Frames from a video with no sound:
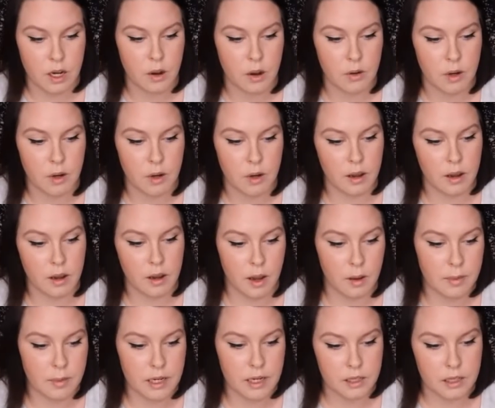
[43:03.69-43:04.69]
No,
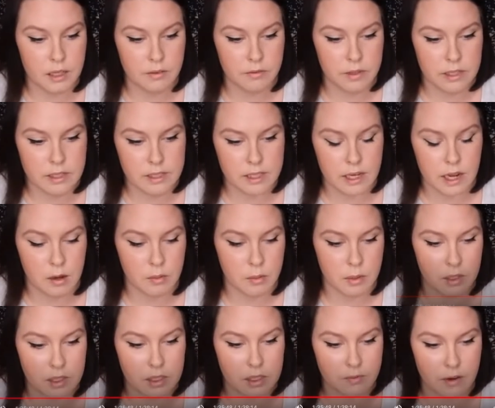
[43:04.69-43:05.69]
I'm going to leave this
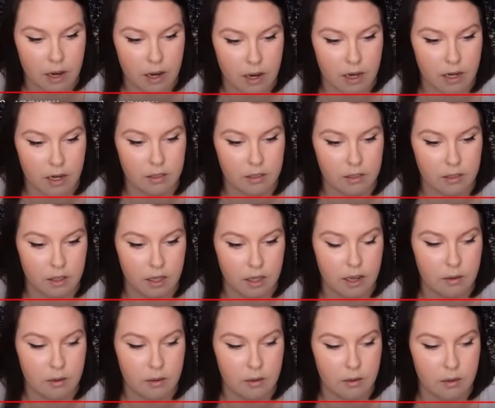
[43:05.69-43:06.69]
up. It's fine.
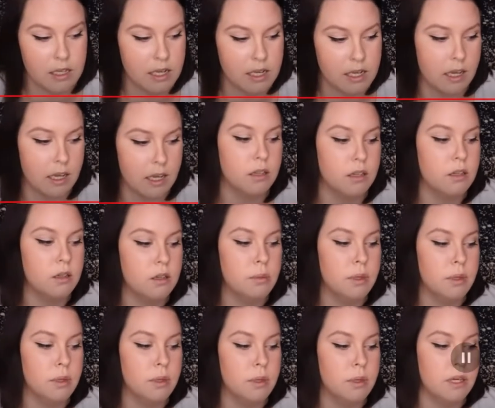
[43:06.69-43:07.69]
It may take a
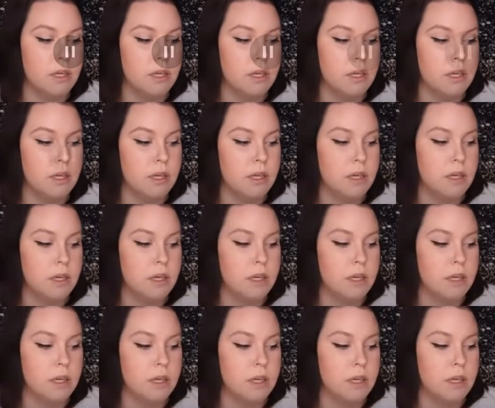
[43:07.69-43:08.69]
little bit
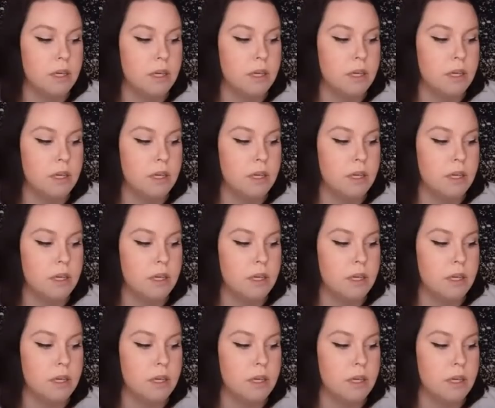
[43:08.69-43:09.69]

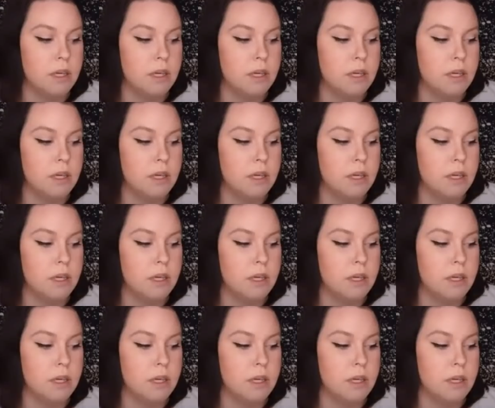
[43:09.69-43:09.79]
of.